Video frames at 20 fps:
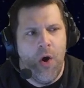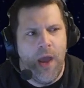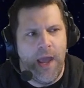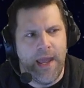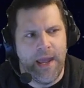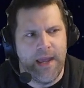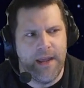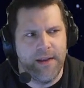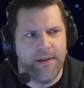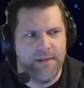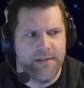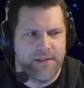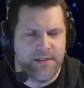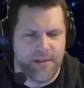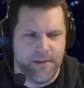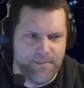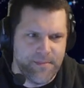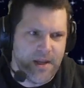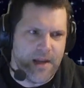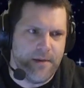And
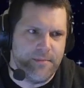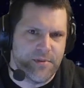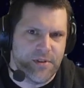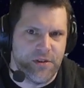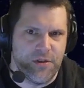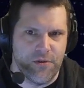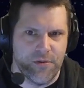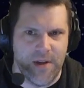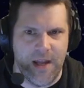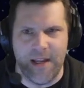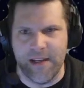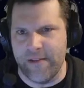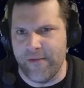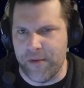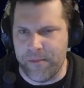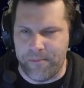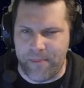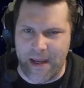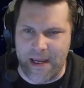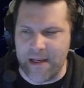sometimes you're not
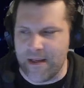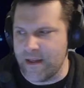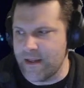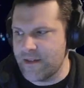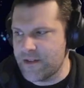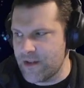even baiting.